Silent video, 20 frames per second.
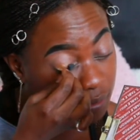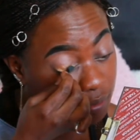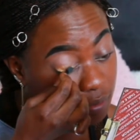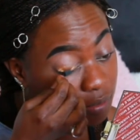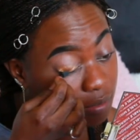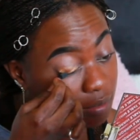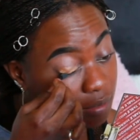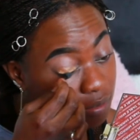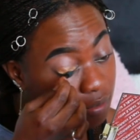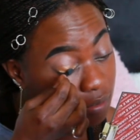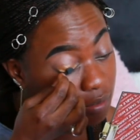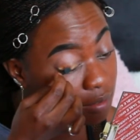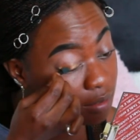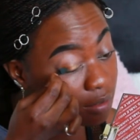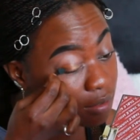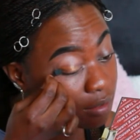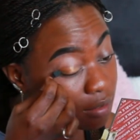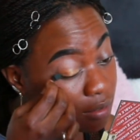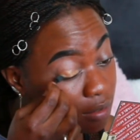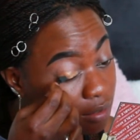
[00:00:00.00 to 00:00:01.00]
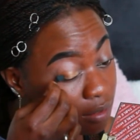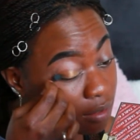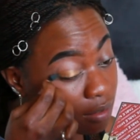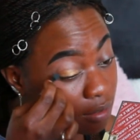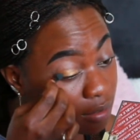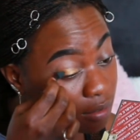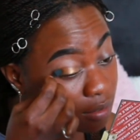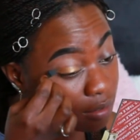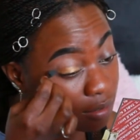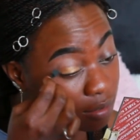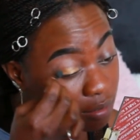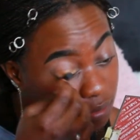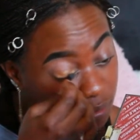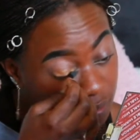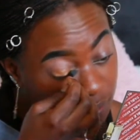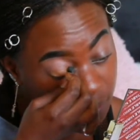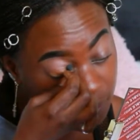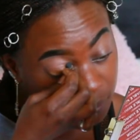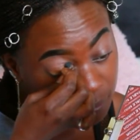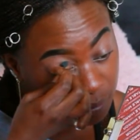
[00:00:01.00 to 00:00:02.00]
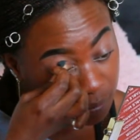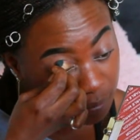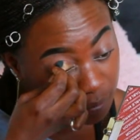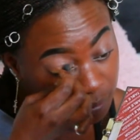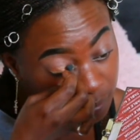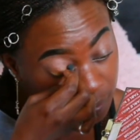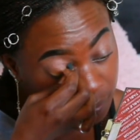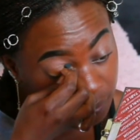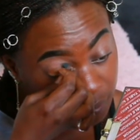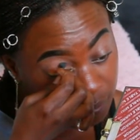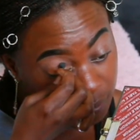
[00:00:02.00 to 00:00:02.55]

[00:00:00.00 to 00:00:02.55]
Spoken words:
and then I'm gonna apply the green one on the